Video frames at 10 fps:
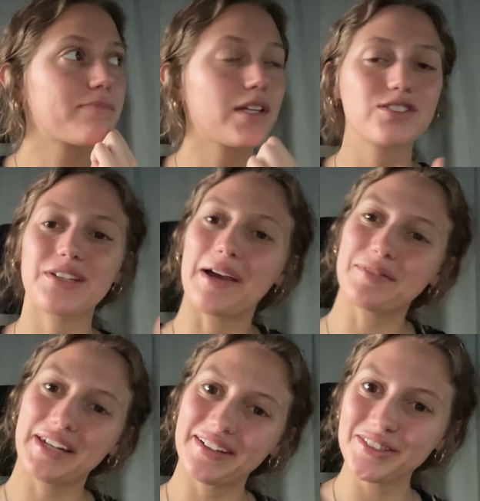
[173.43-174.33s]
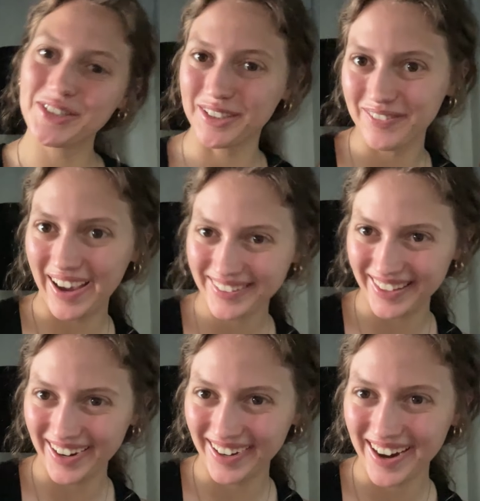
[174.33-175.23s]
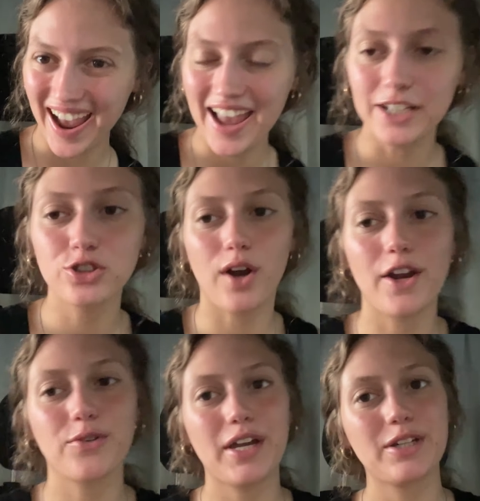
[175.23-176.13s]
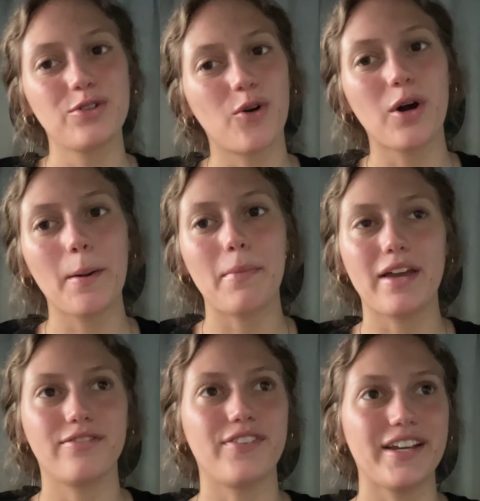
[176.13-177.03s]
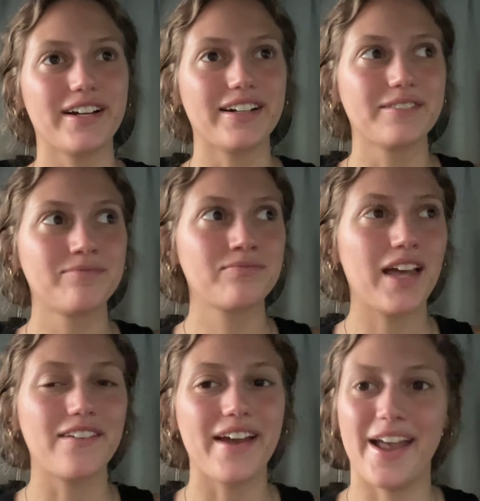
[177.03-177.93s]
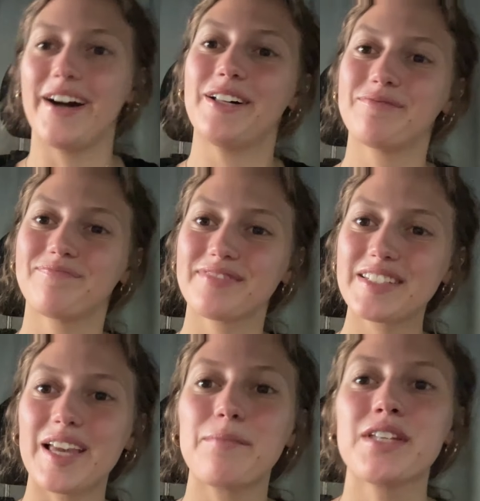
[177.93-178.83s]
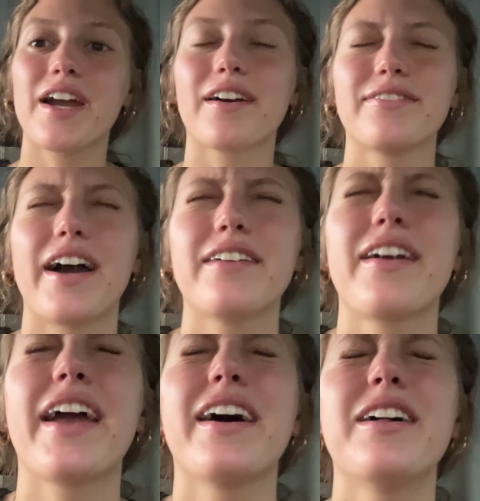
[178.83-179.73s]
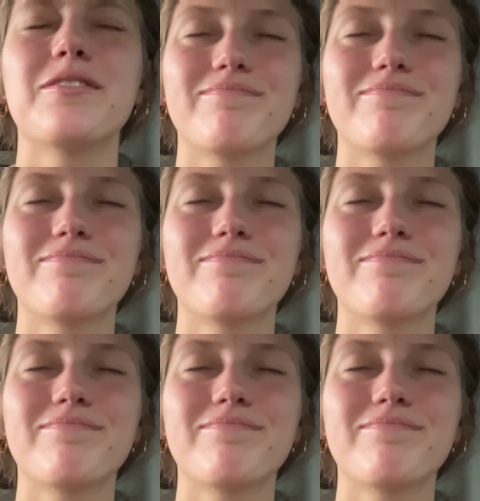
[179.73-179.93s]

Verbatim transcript: So yeah, I'm gonna go chill back there and try to ignore my fear of hail, because I'm terrified of hail.